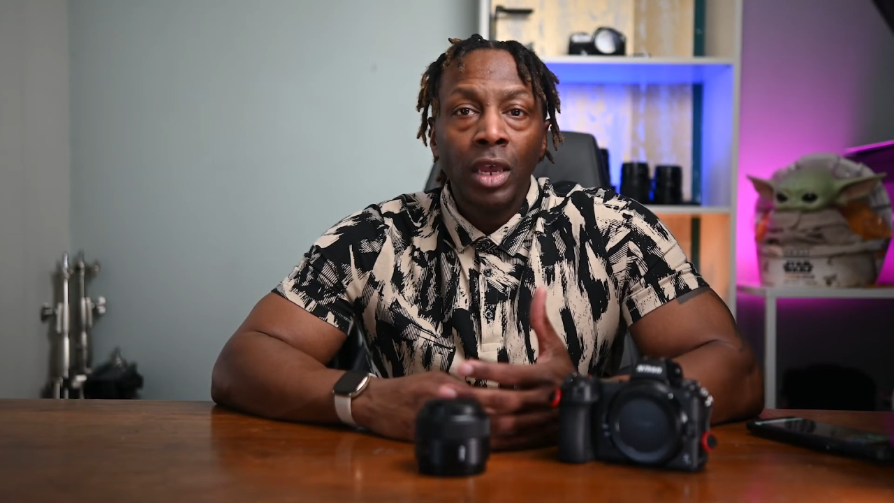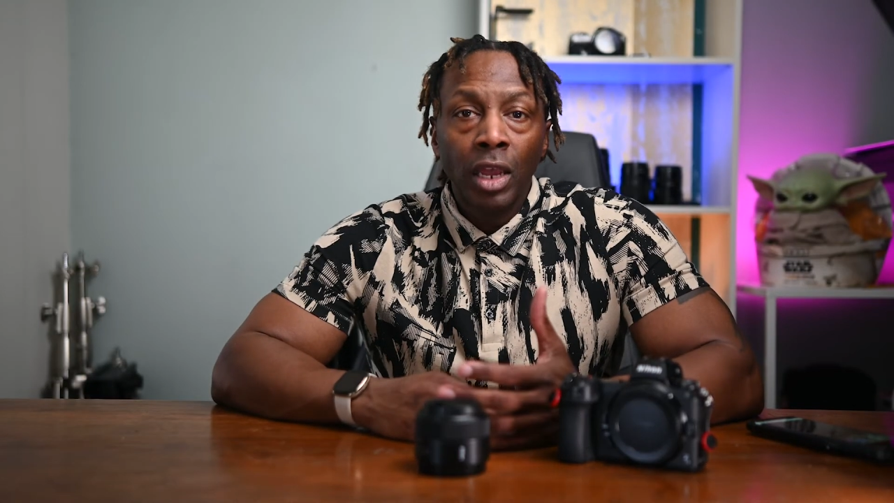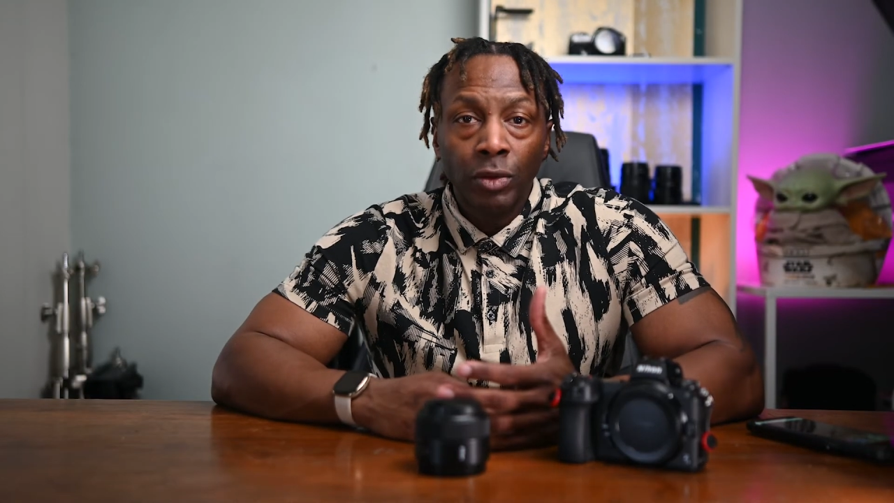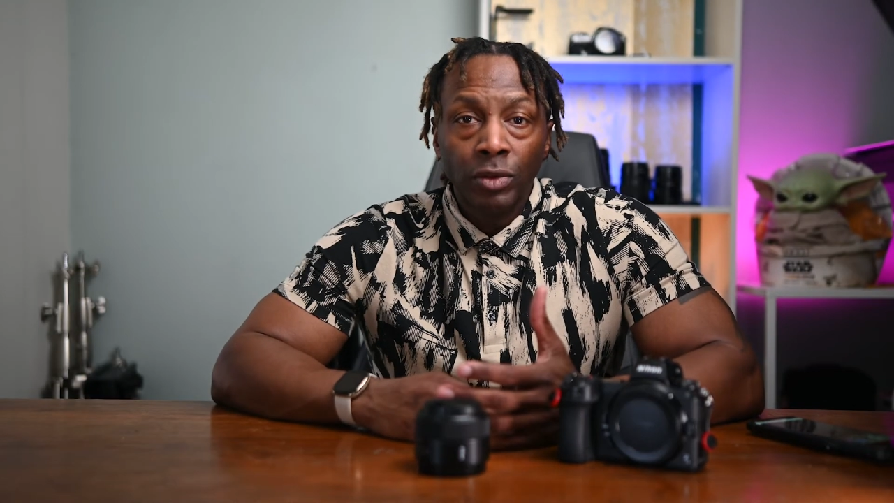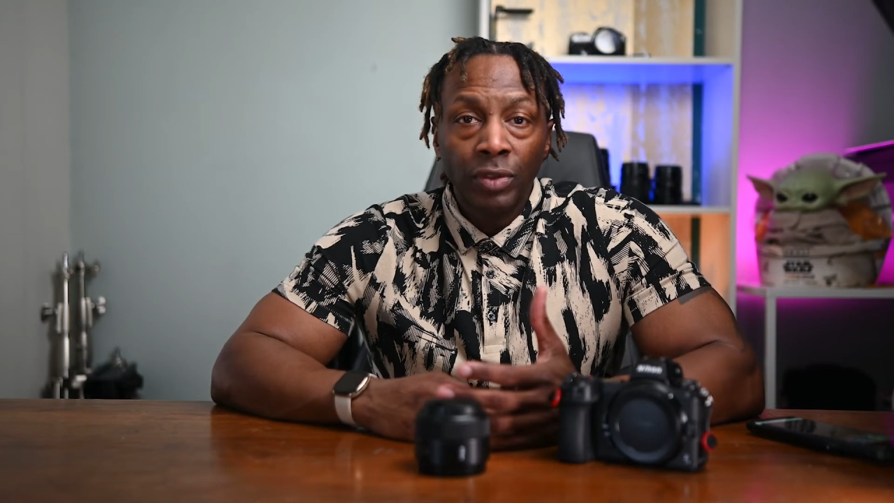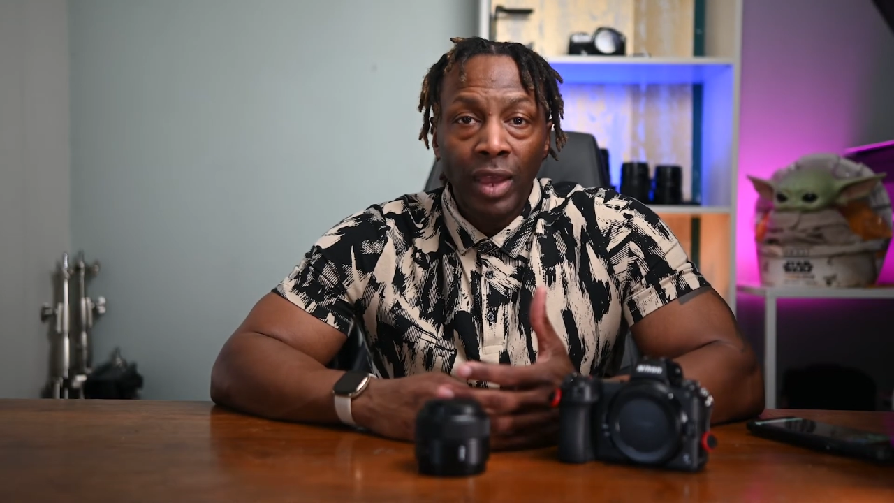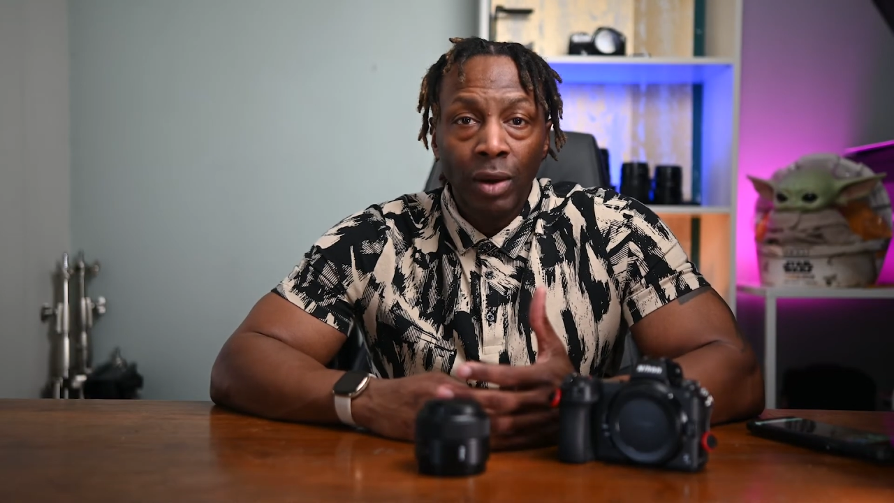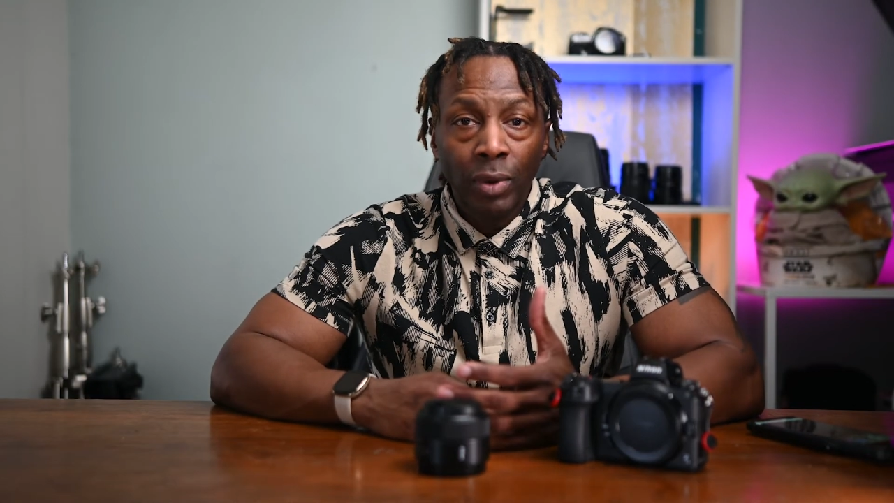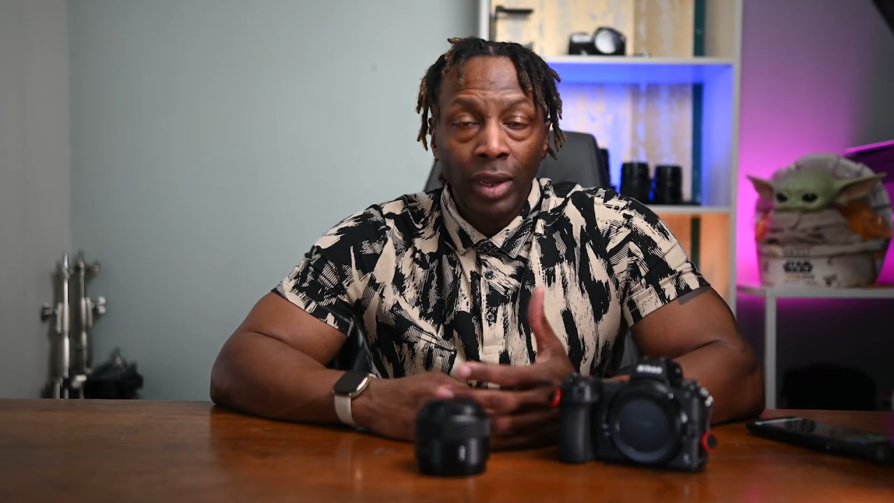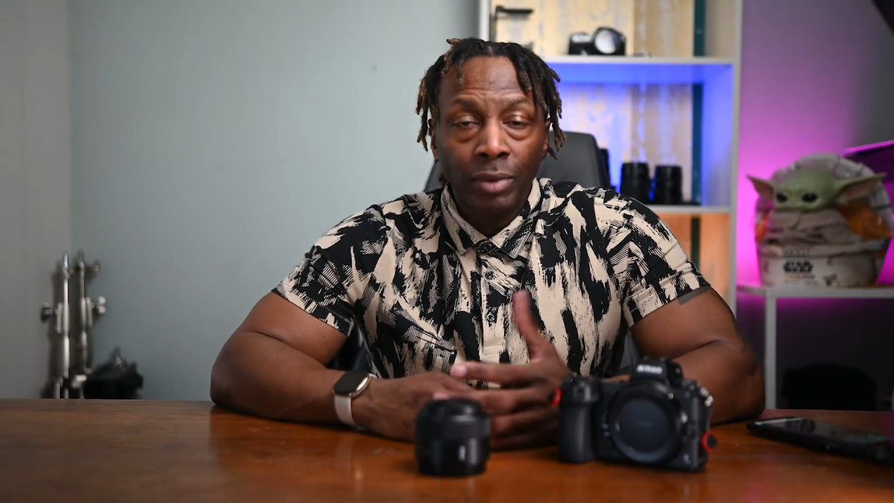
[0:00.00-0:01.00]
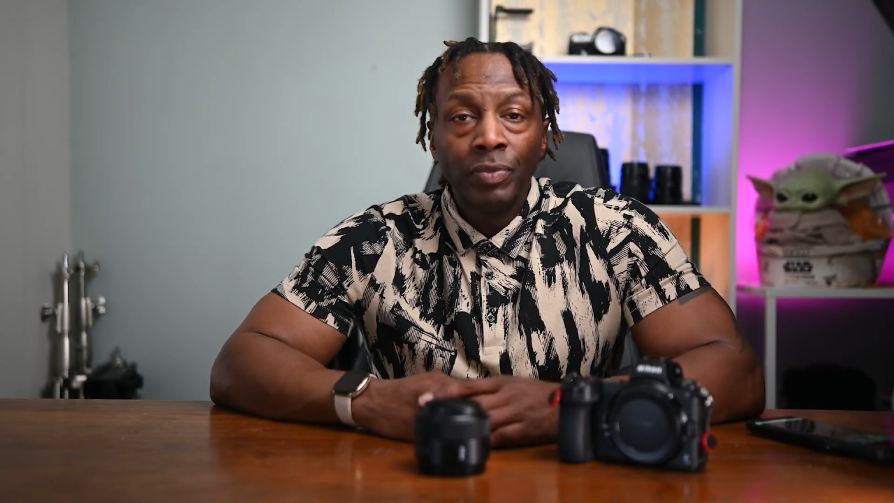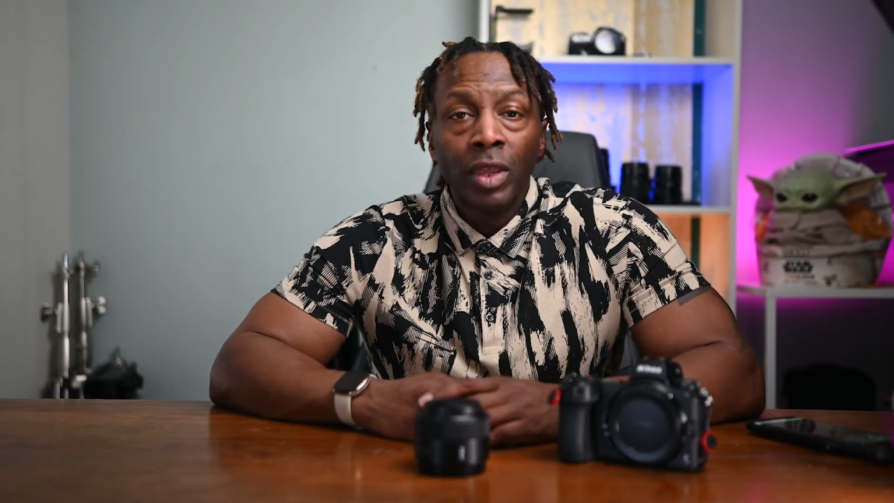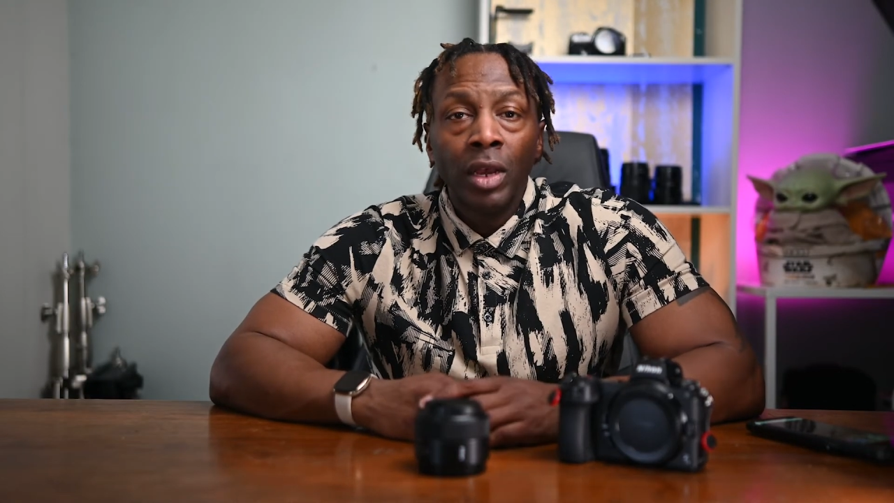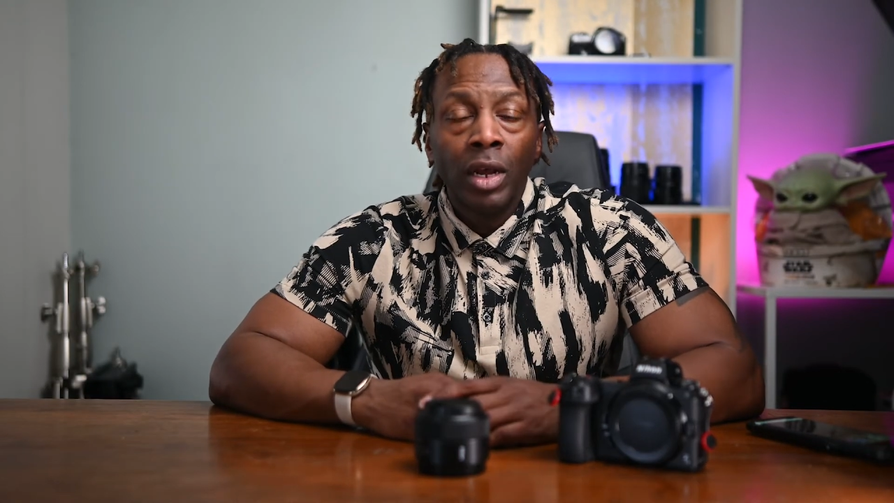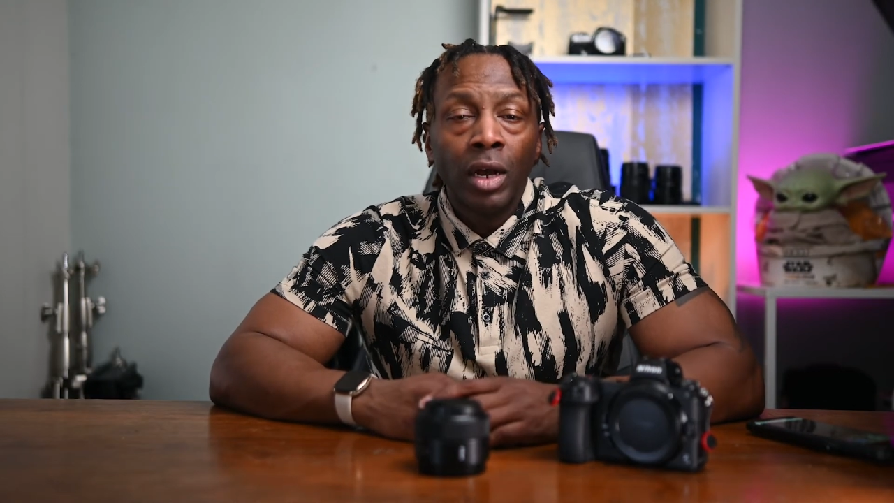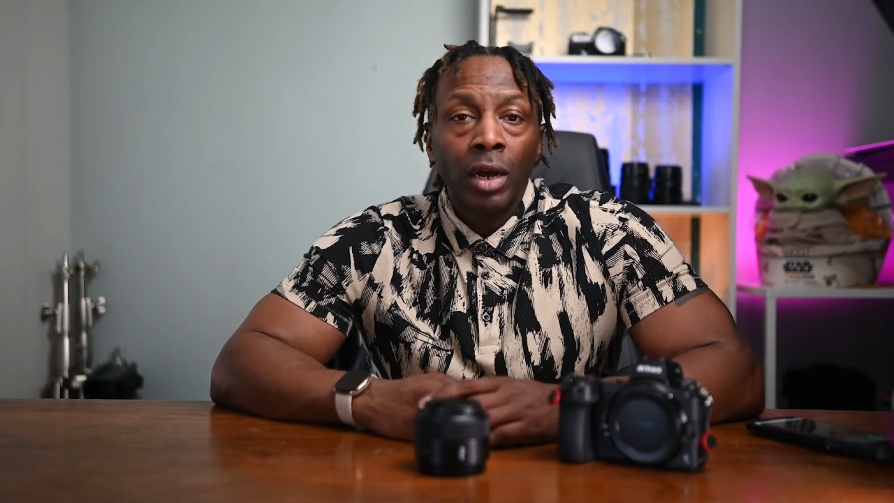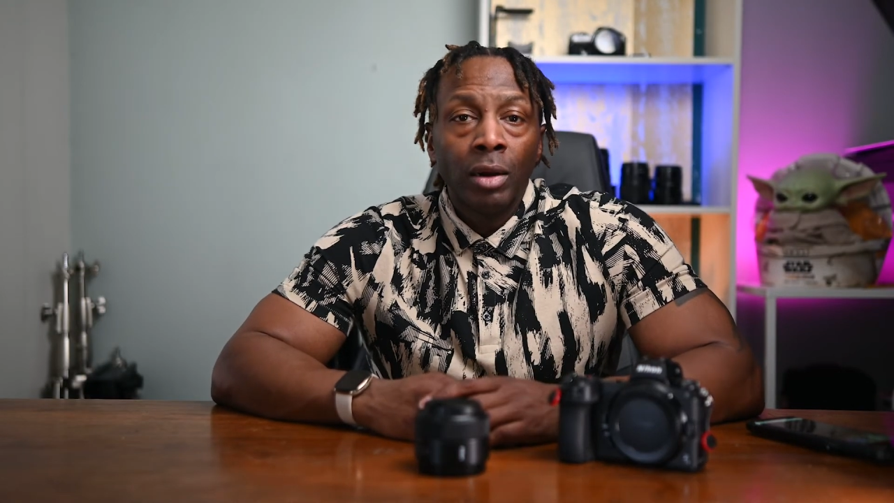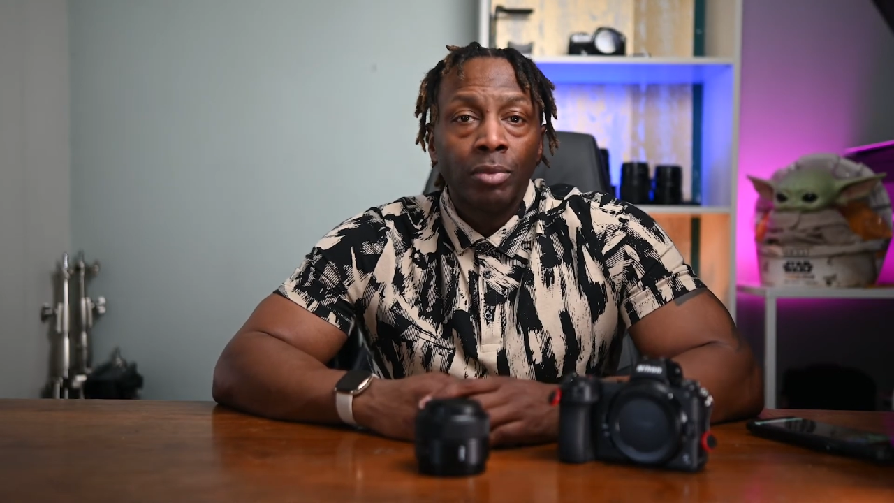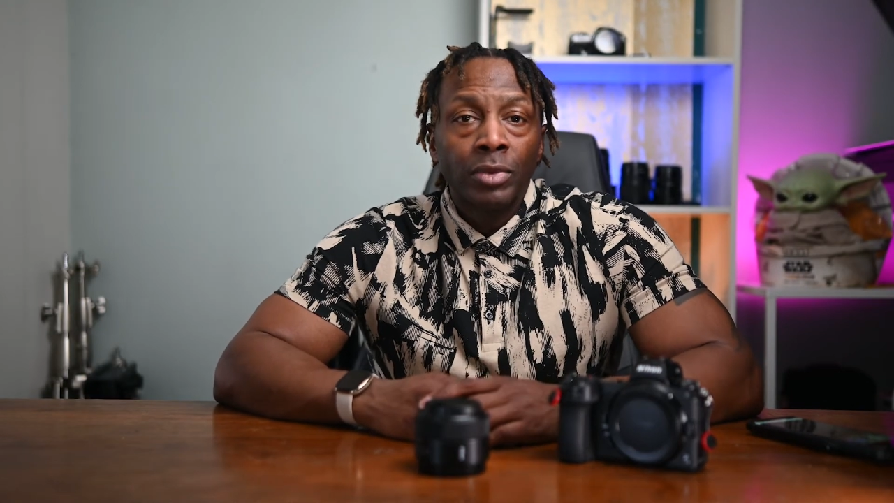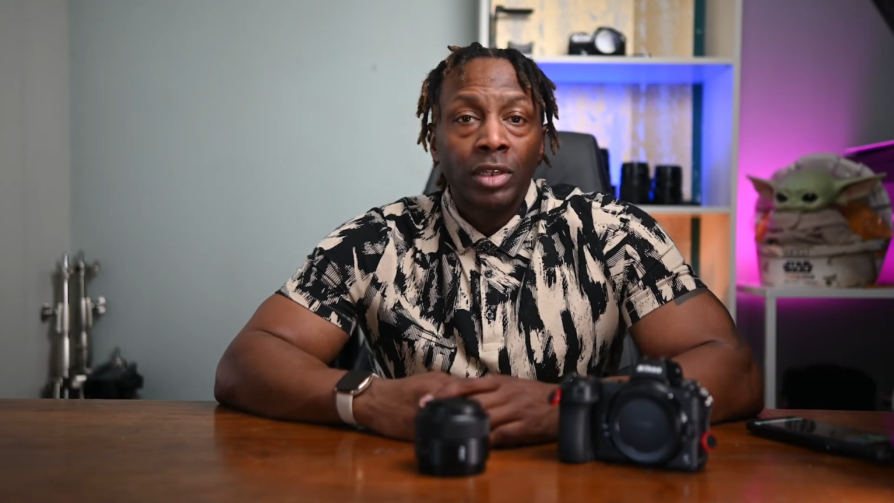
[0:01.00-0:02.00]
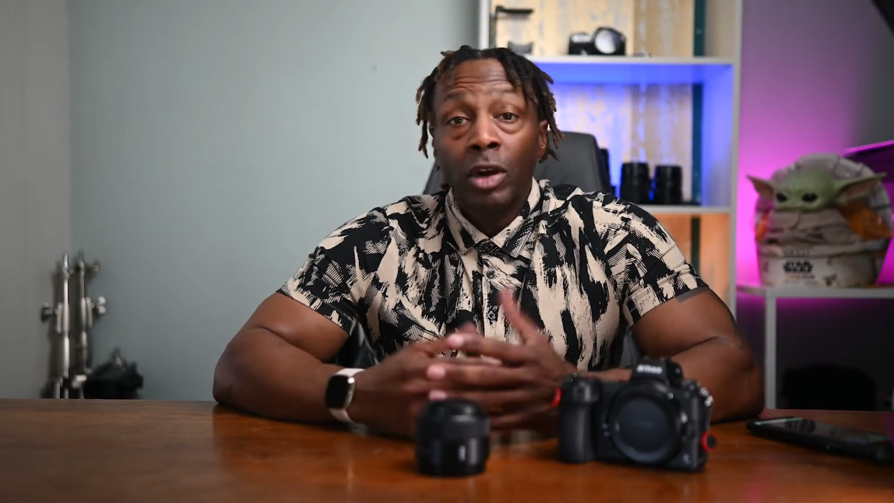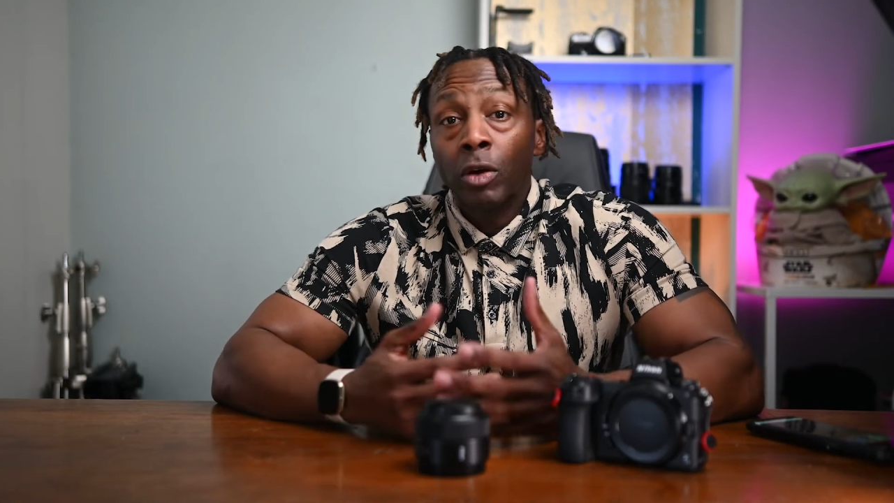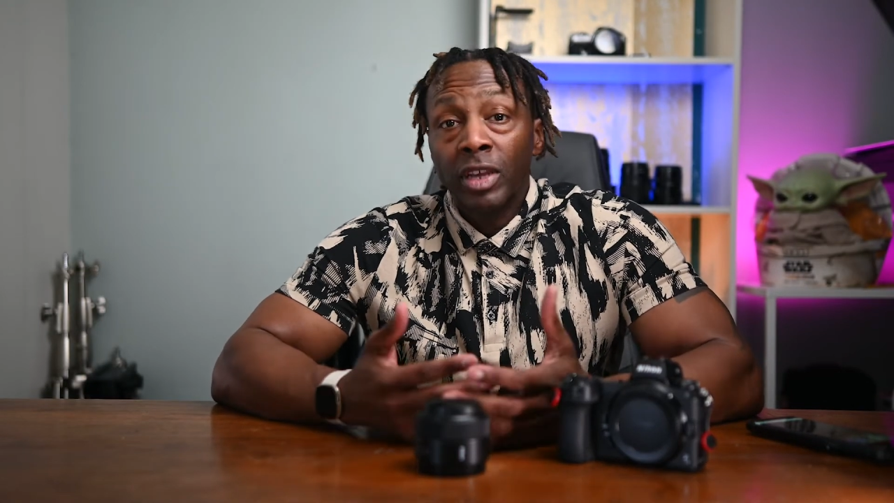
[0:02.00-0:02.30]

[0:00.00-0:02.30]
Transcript: and use it that way. Since I always